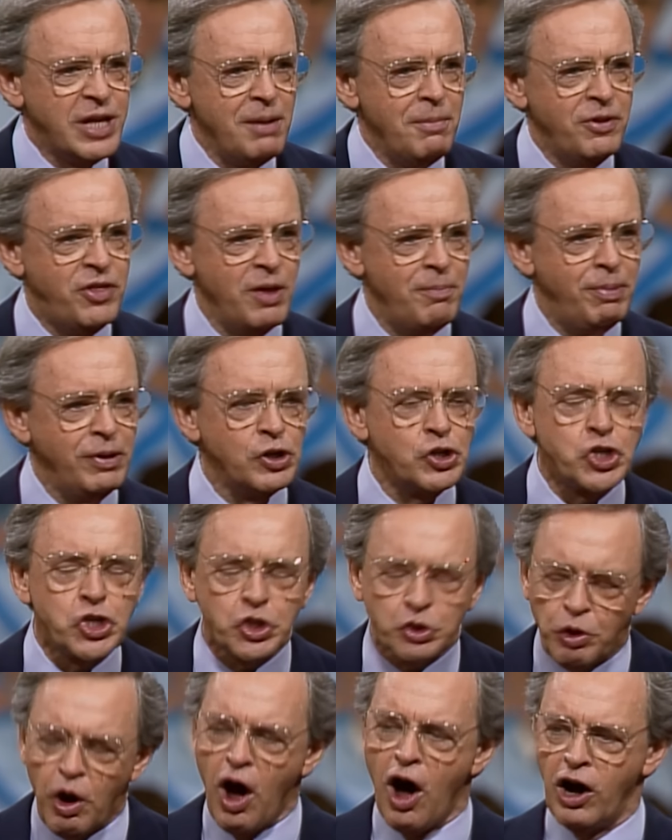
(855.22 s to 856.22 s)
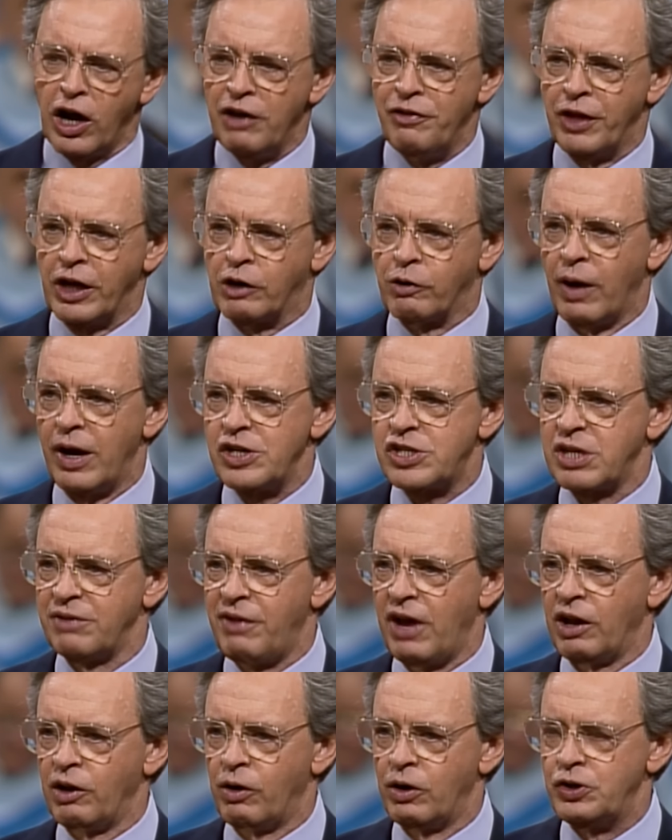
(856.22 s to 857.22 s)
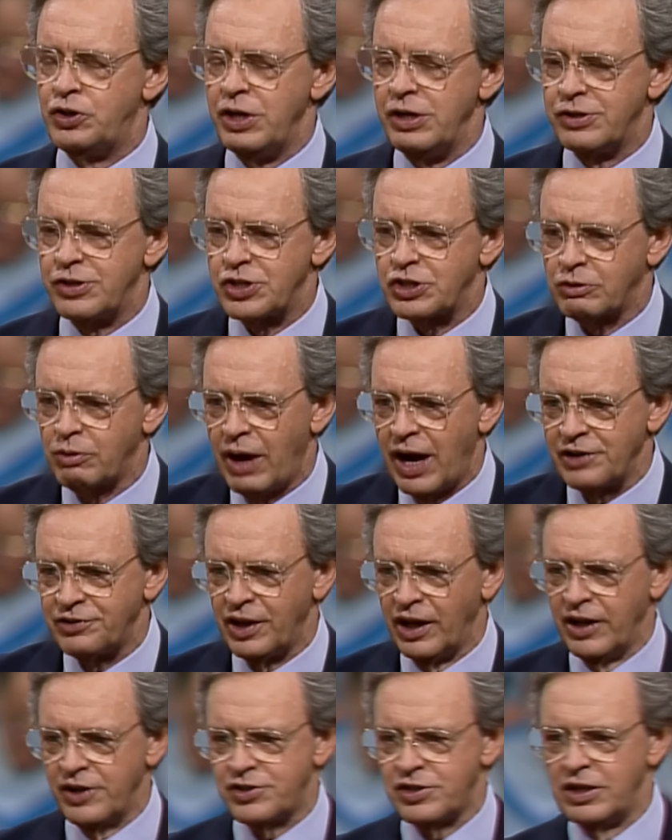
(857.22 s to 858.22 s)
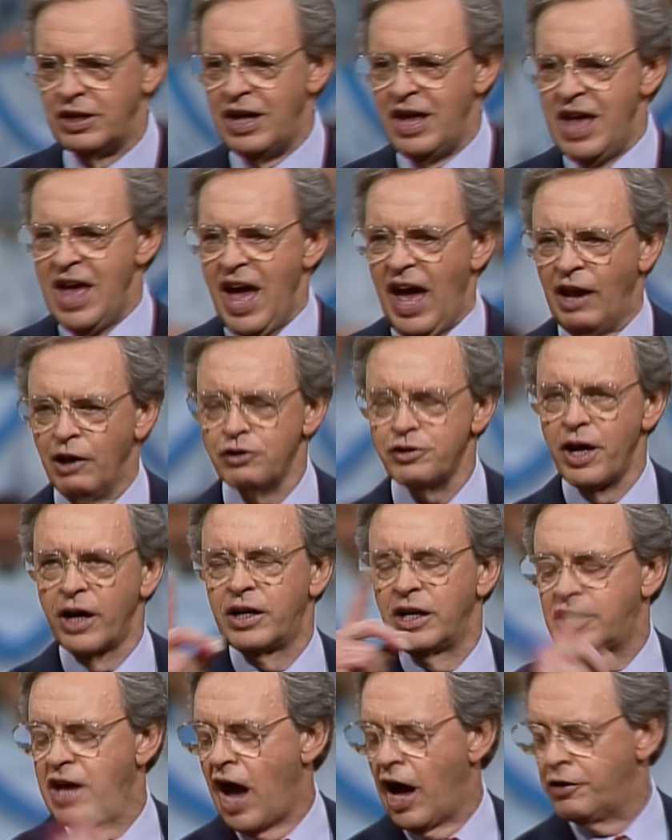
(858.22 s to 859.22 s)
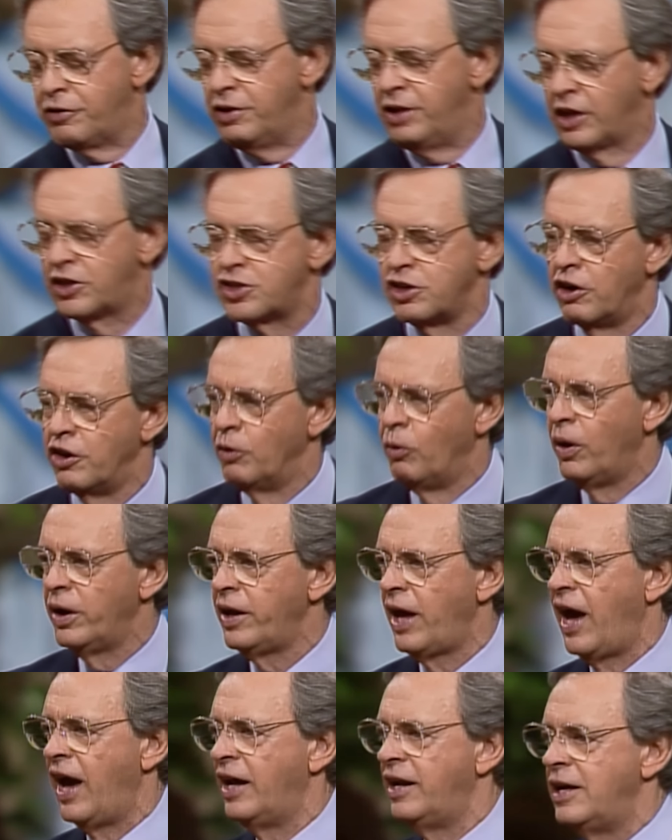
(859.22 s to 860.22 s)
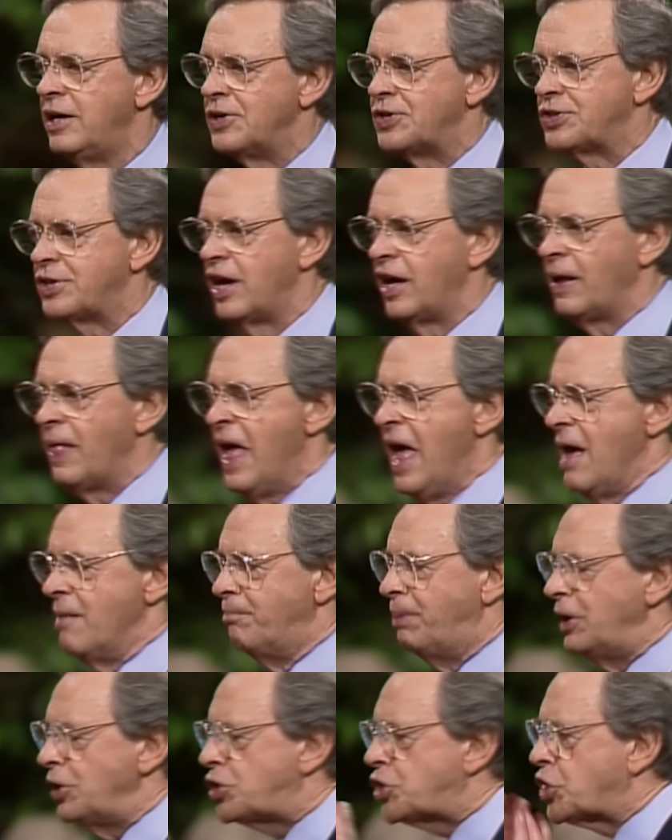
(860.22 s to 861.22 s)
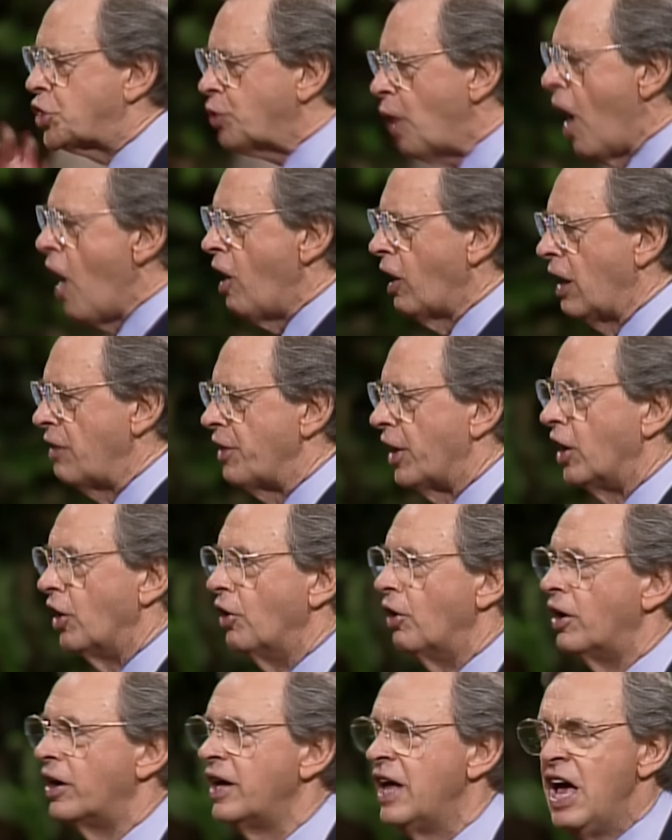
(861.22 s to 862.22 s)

Timothy, Be strong in the grace of our Lord Jesus Christ. Now listen, it looks like a contradiction. On the one hand, he's saying, Be strong in the Lord.